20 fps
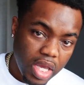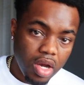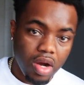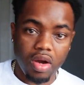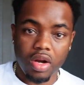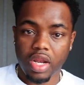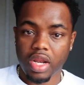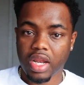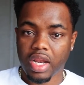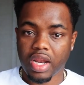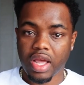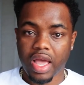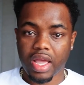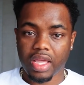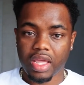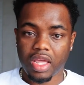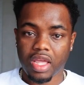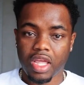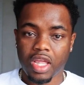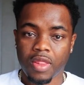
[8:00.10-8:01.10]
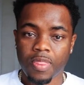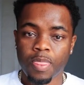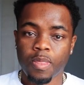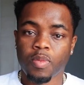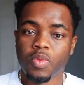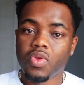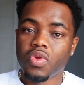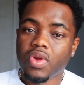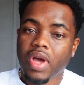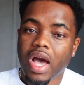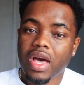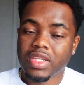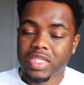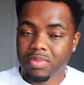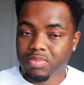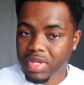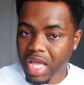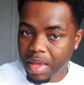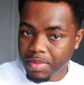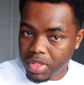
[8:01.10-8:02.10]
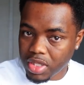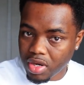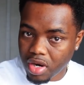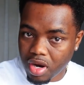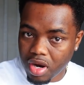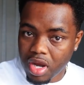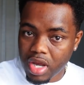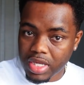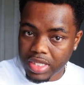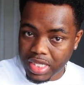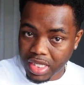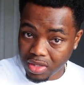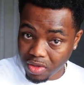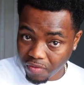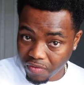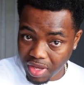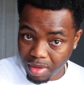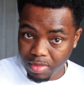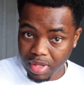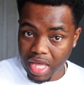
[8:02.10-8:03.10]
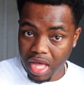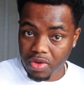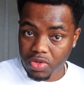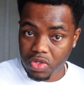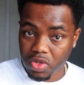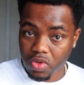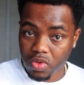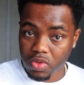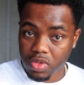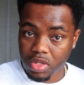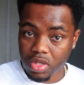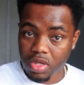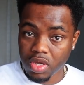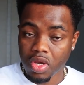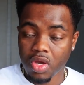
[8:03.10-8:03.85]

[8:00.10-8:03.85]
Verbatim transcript: harder than I can. You know how sometimes there are single family households?